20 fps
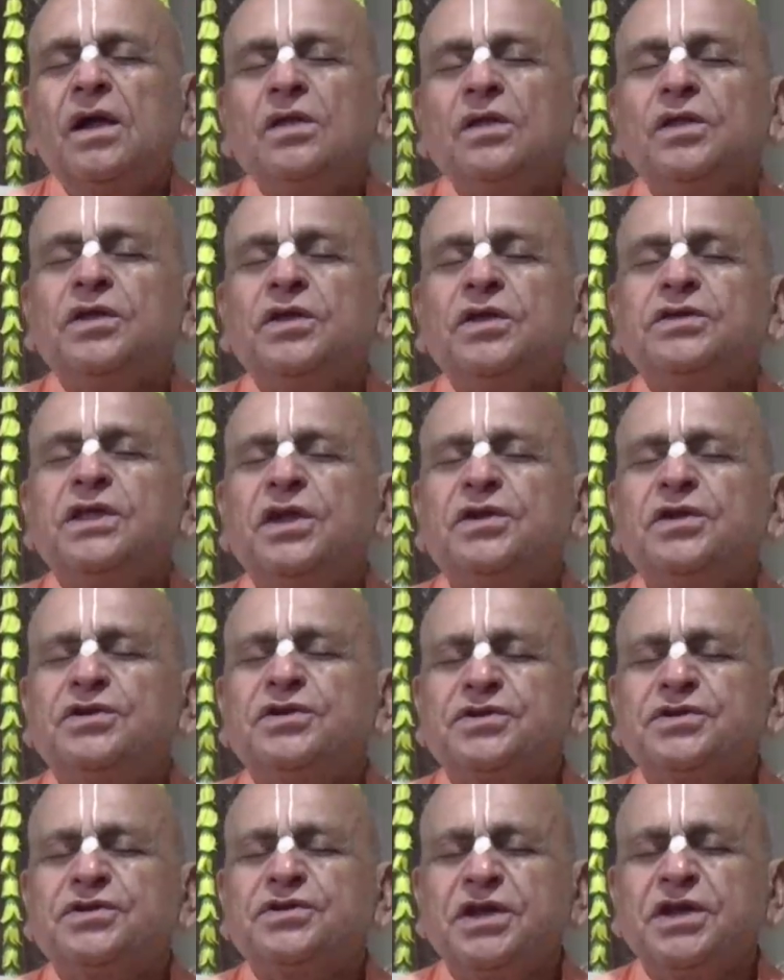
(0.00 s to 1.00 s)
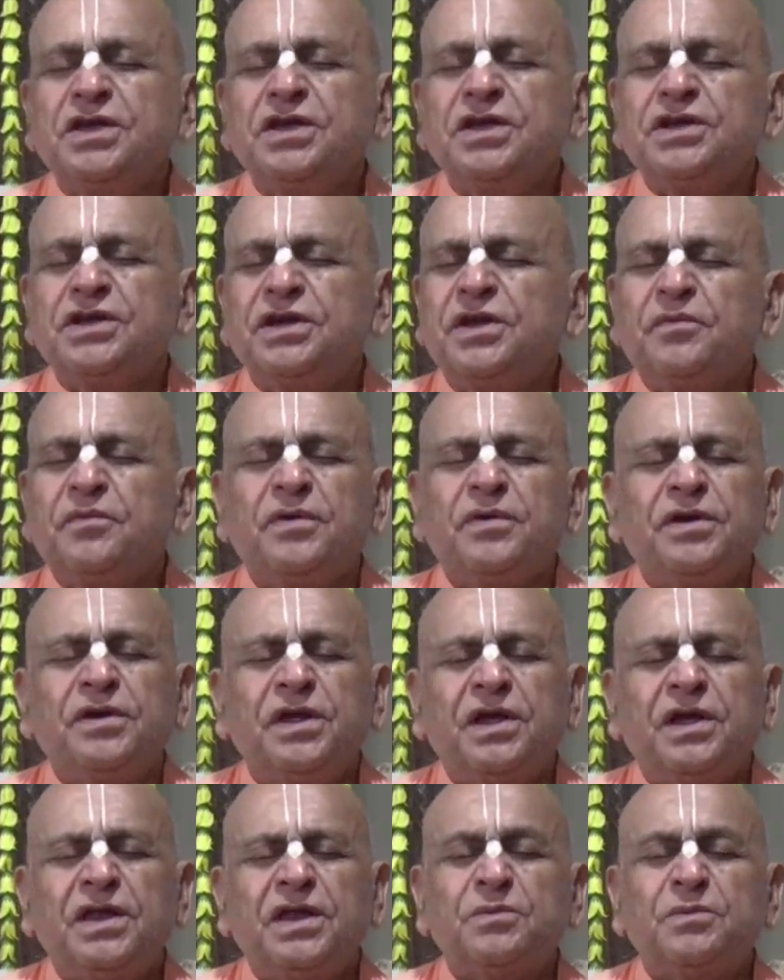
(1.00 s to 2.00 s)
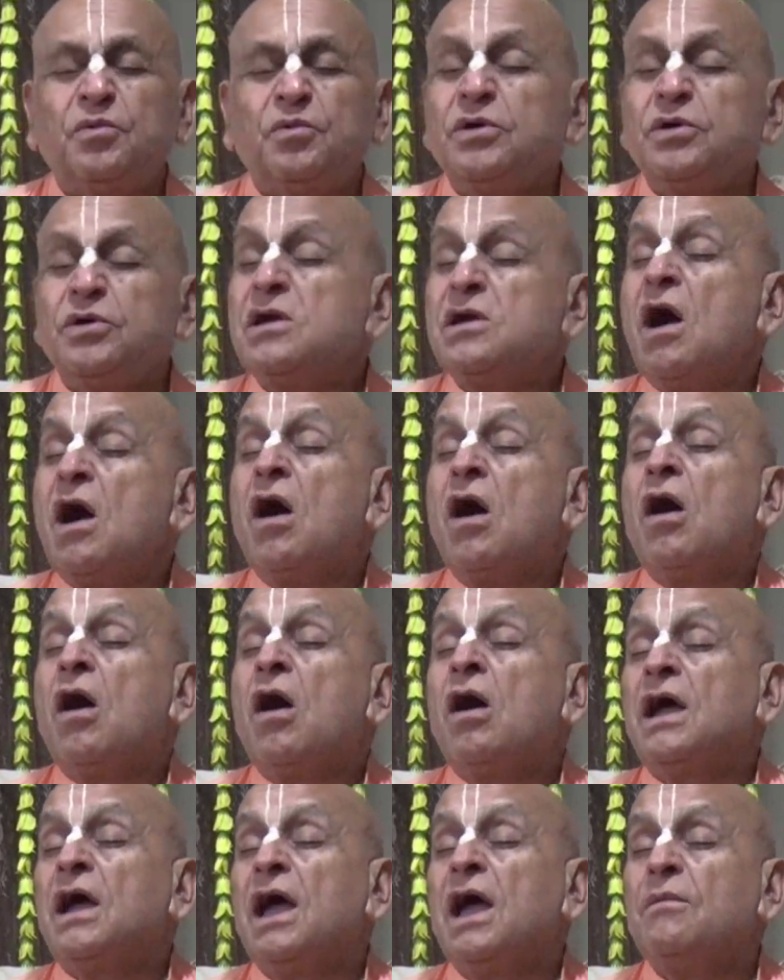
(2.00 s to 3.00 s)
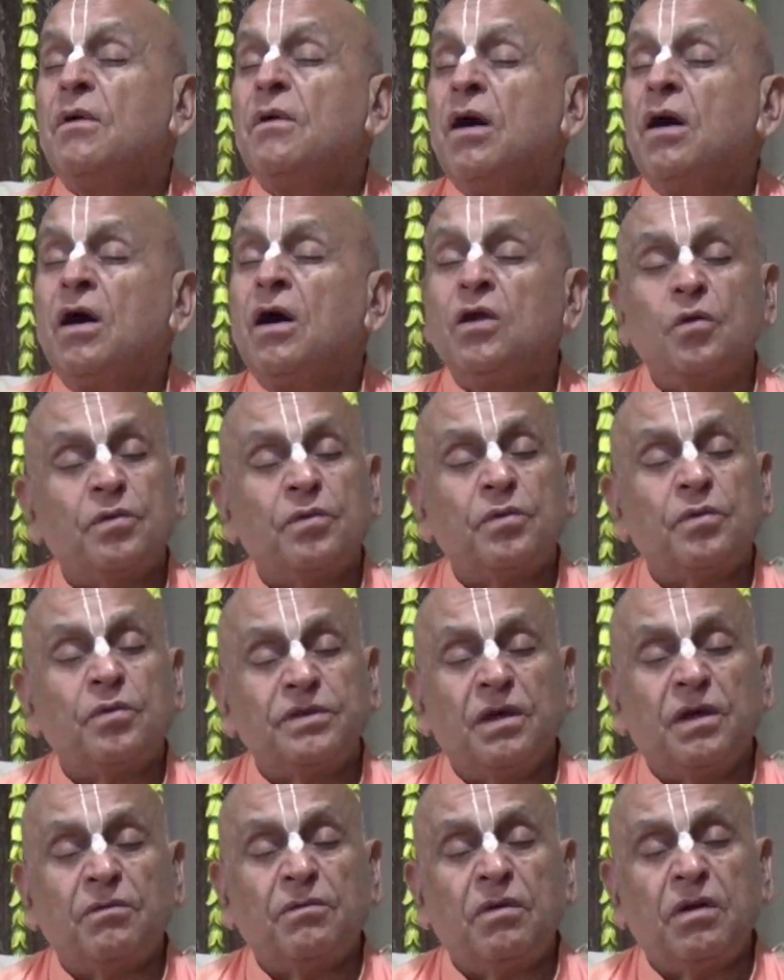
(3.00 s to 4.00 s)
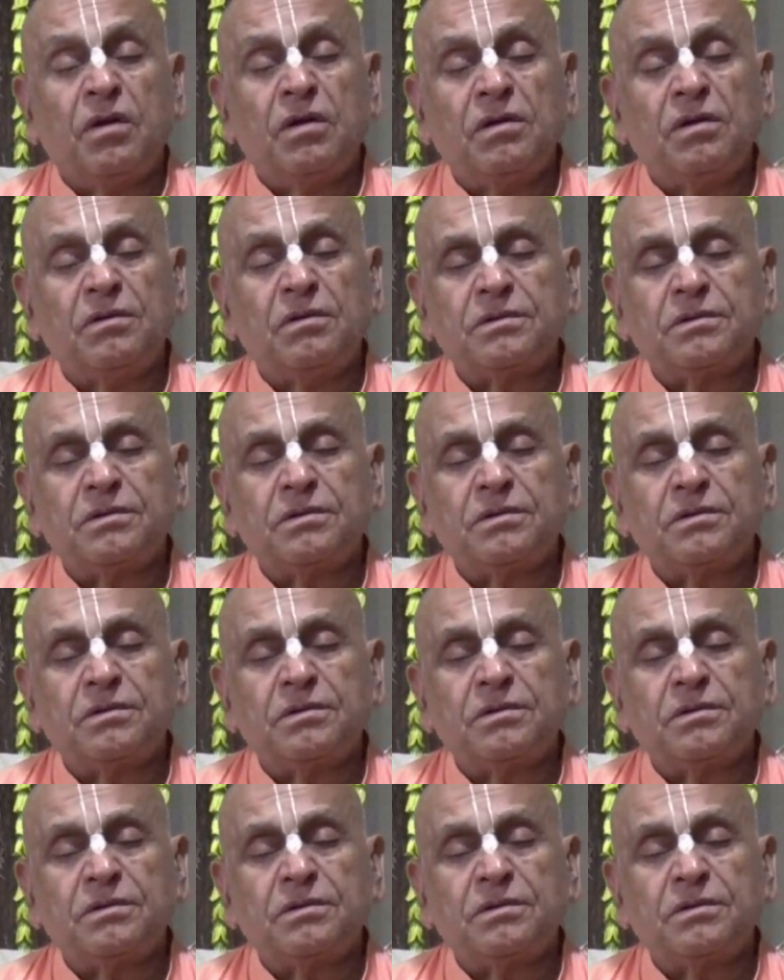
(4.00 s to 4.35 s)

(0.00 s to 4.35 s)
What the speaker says: This is the disease in different degrees we all have all over the world.